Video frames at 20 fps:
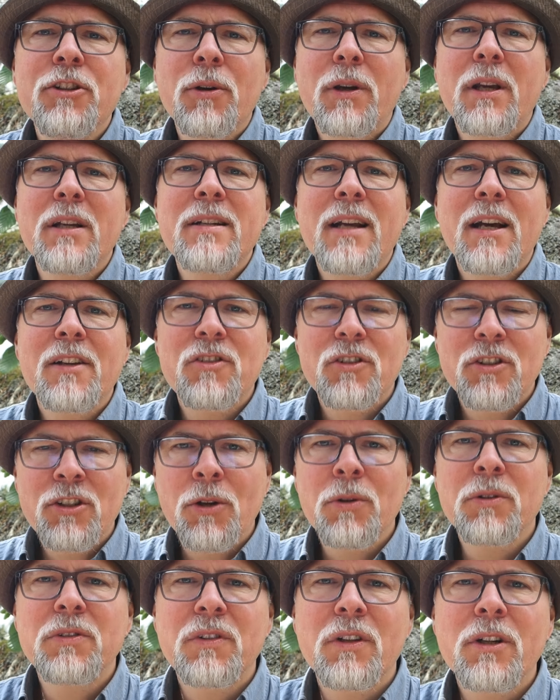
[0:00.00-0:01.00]
you can just
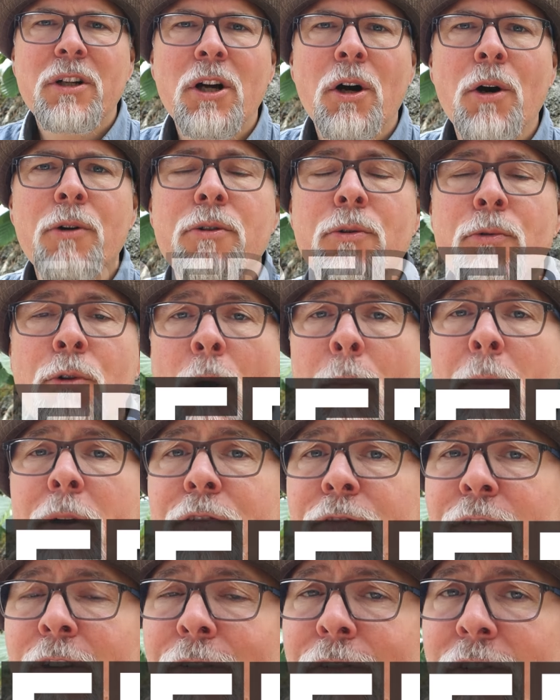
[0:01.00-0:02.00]
use the code
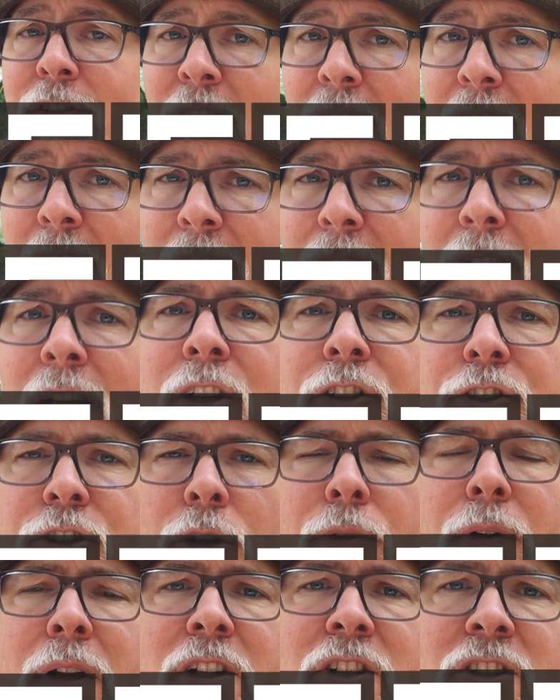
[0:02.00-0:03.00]
ROBERT15
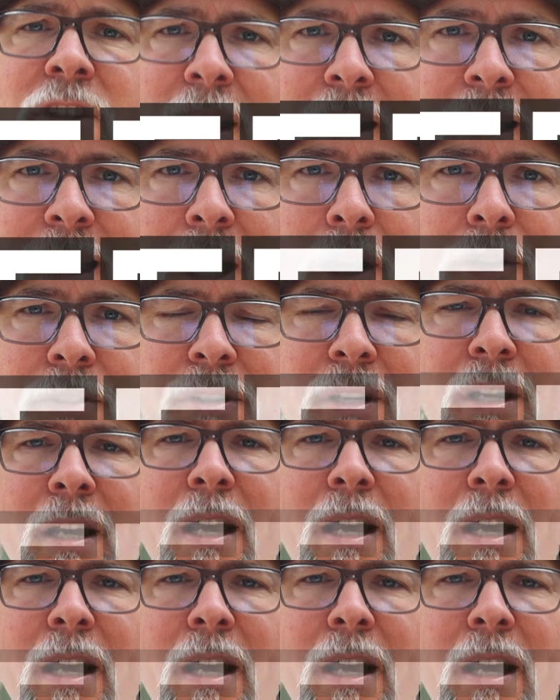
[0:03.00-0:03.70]
during checkout